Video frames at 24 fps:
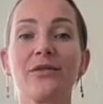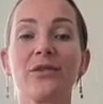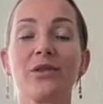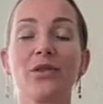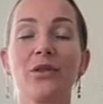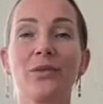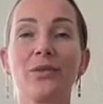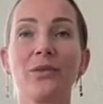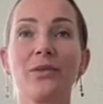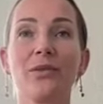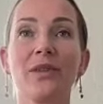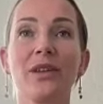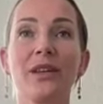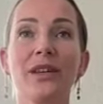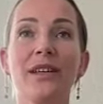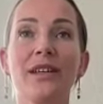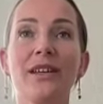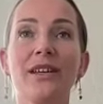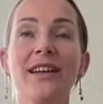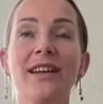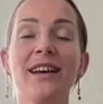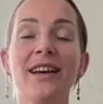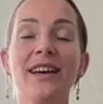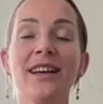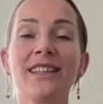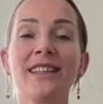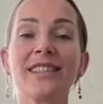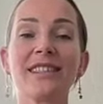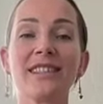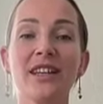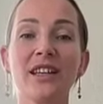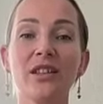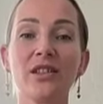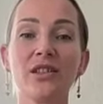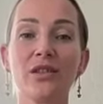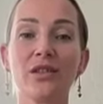from the
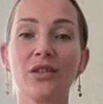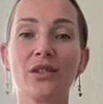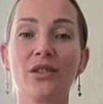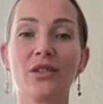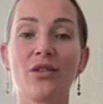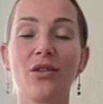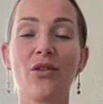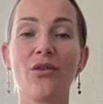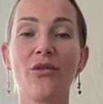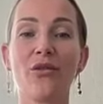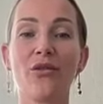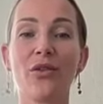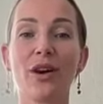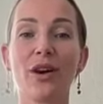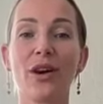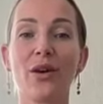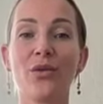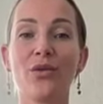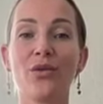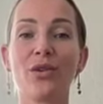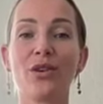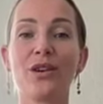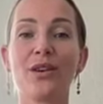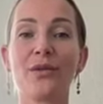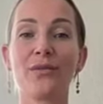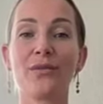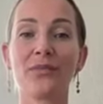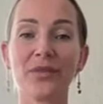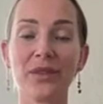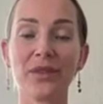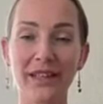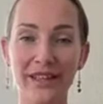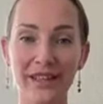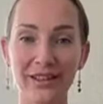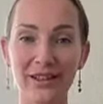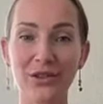center of our
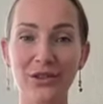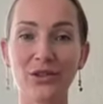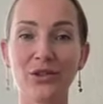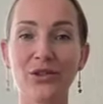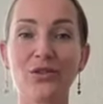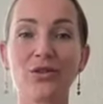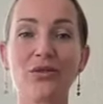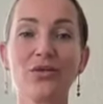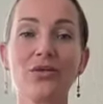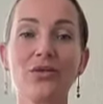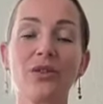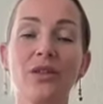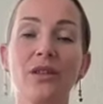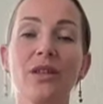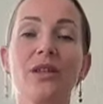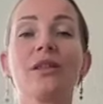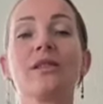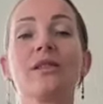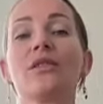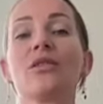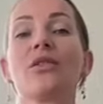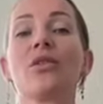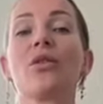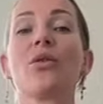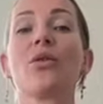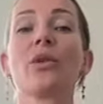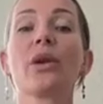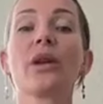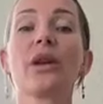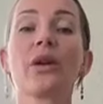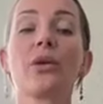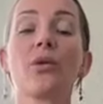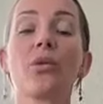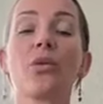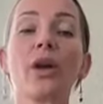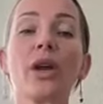inner truth, inner
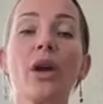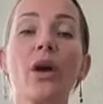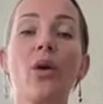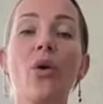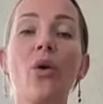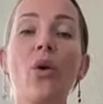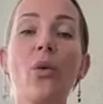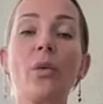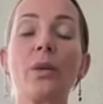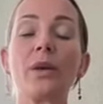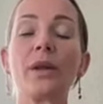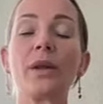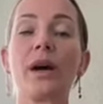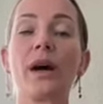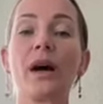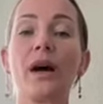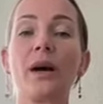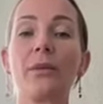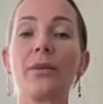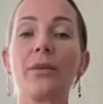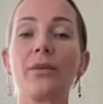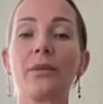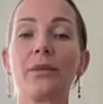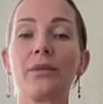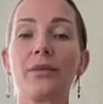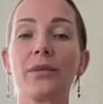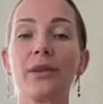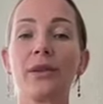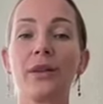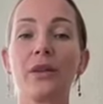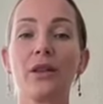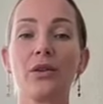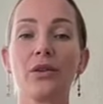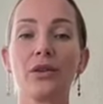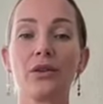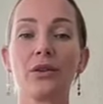knowing, we open up the
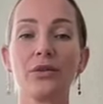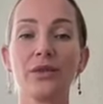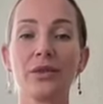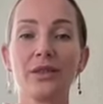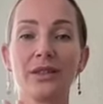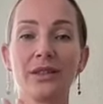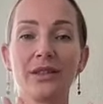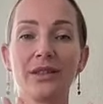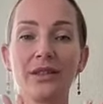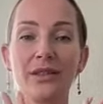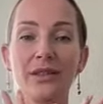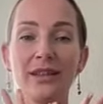lotus